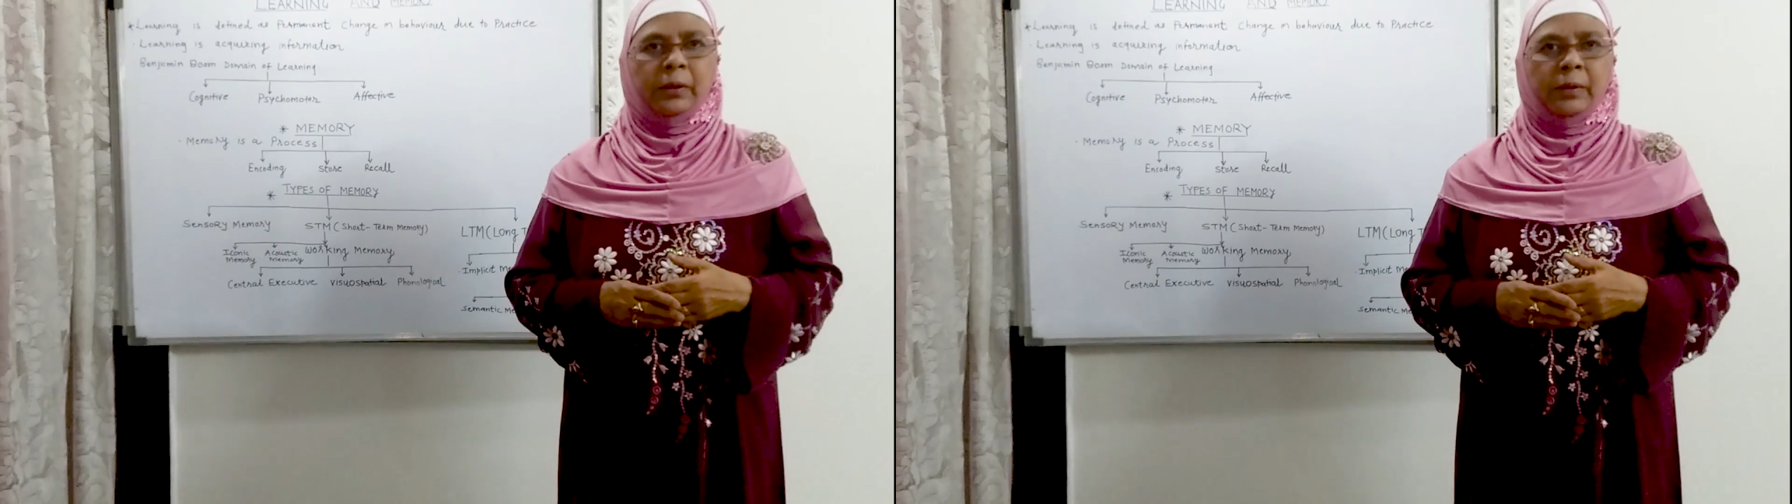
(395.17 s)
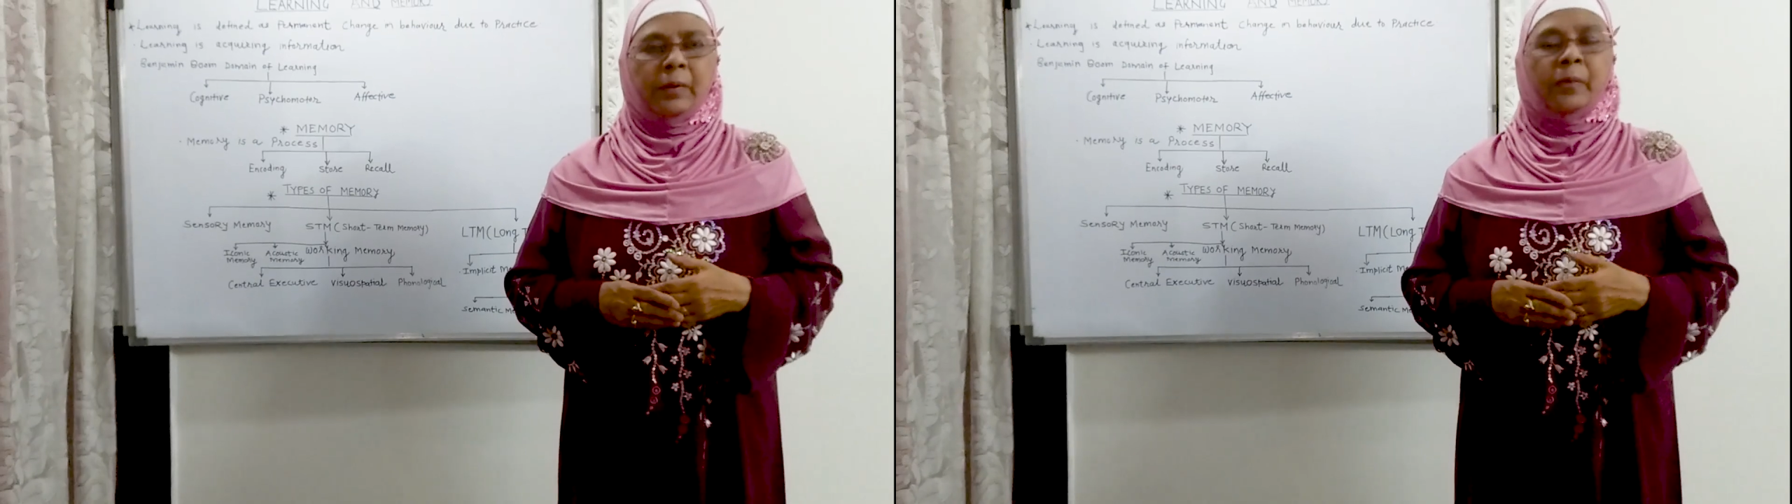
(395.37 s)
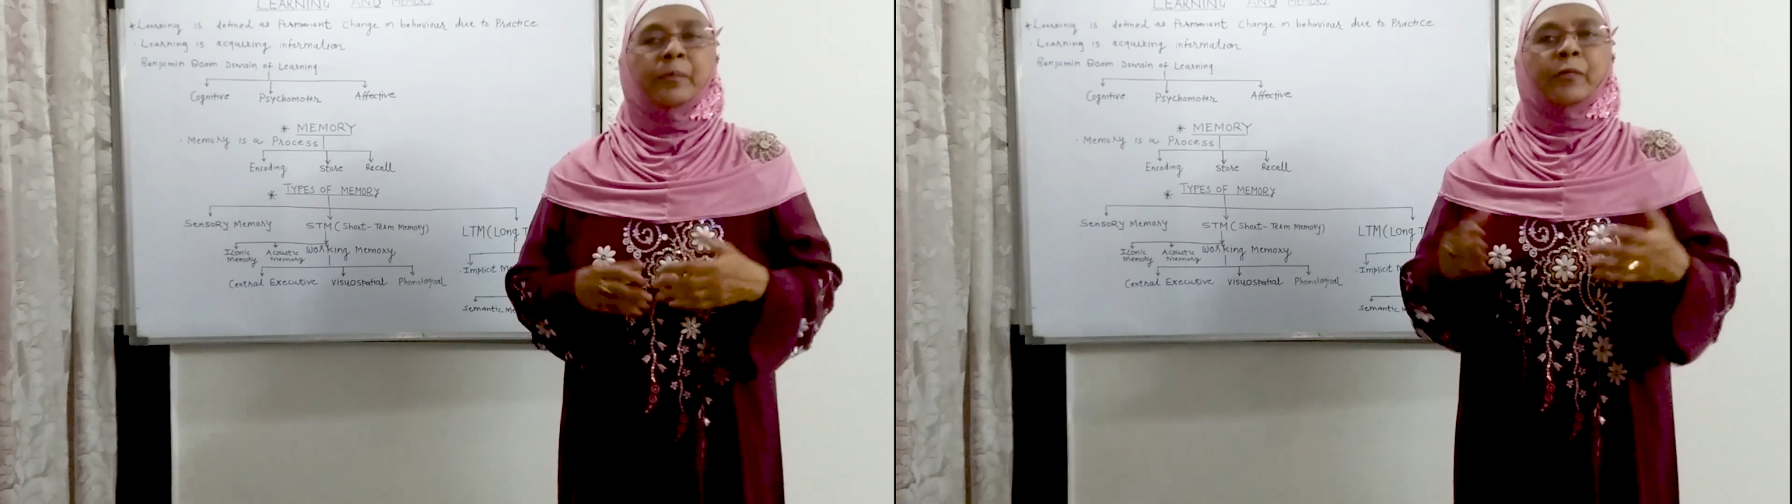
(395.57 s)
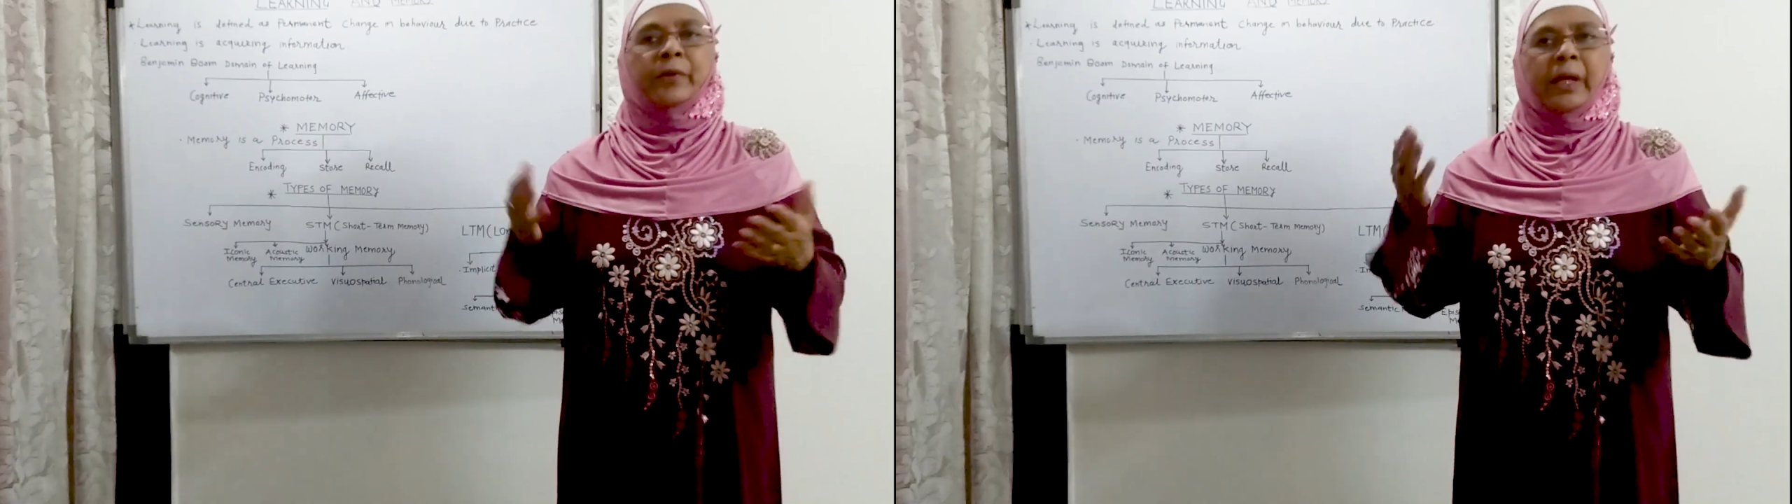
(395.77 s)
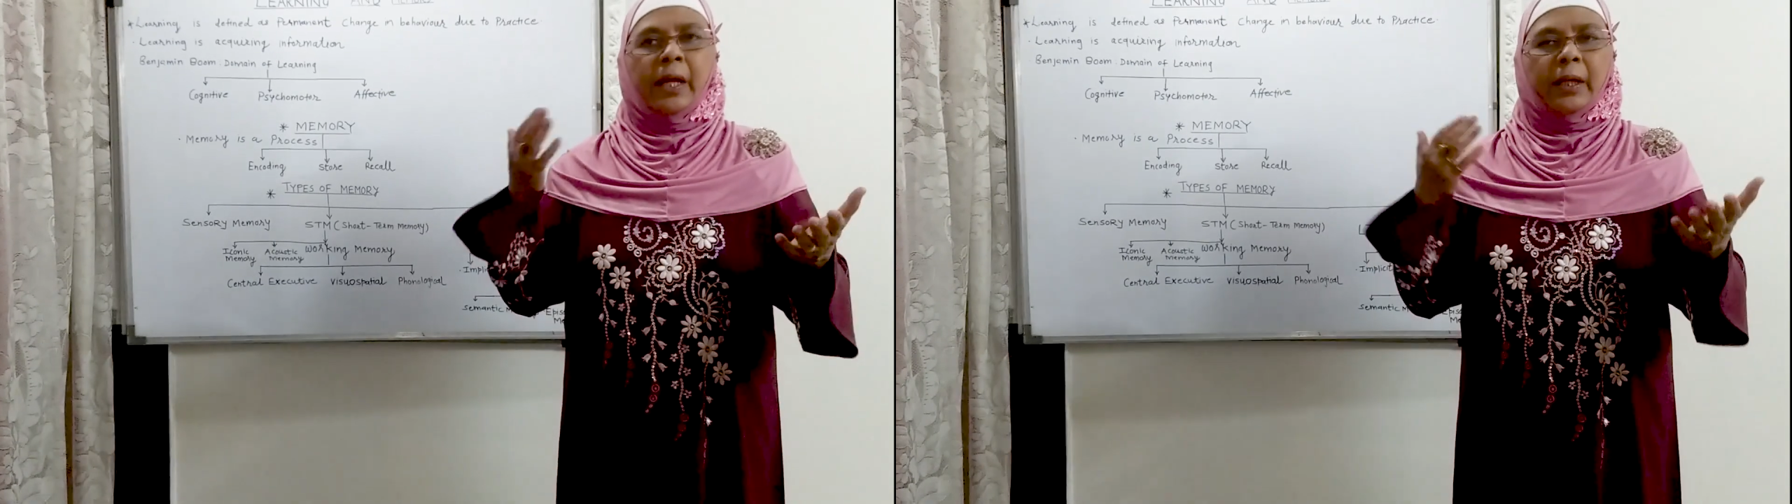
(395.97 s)
We are
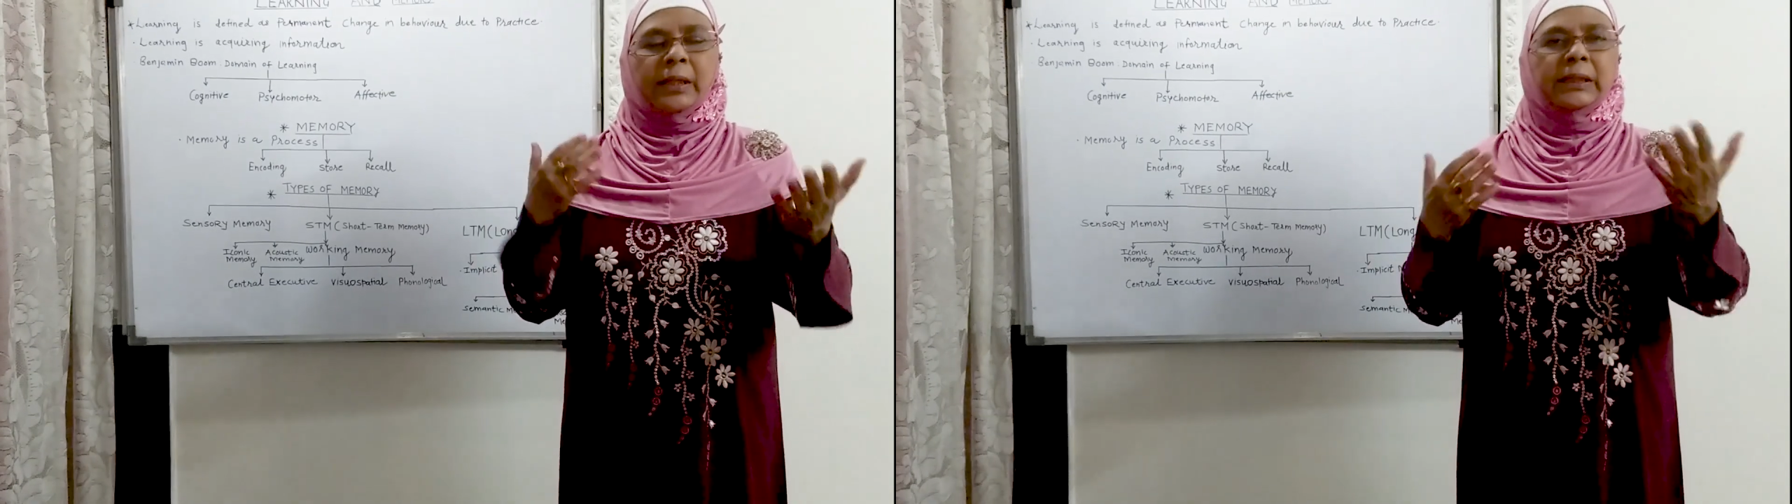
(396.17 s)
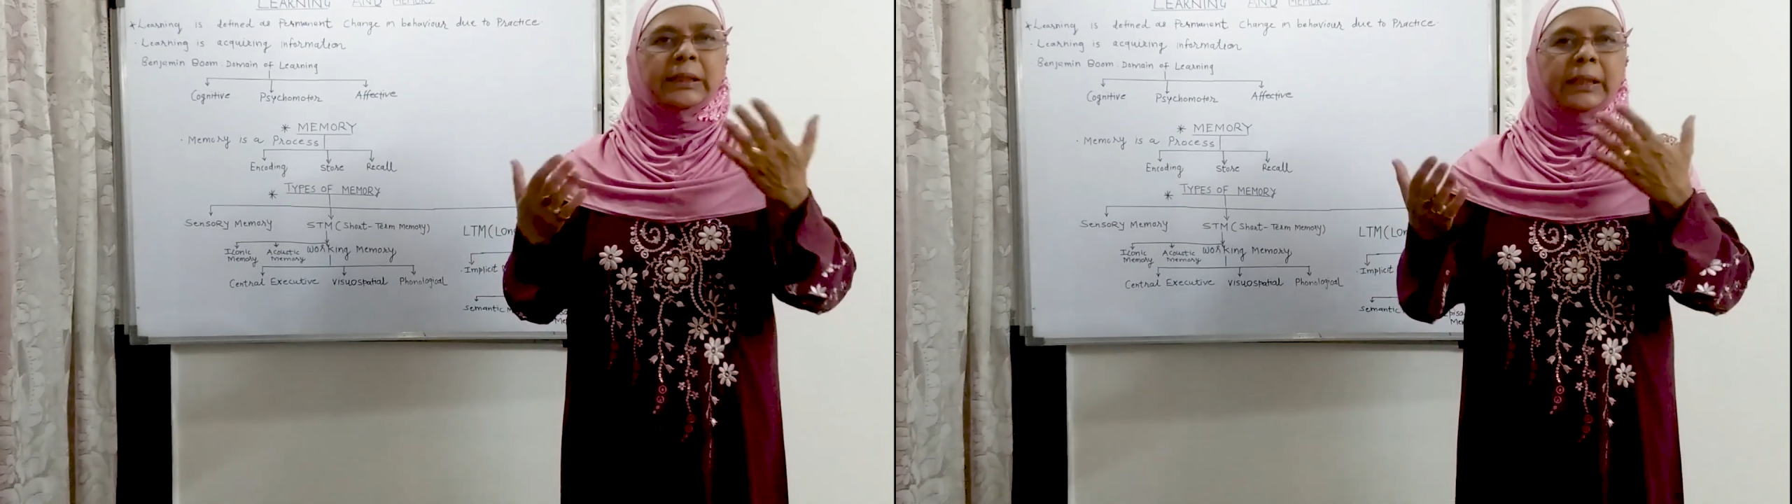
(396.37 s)
registering,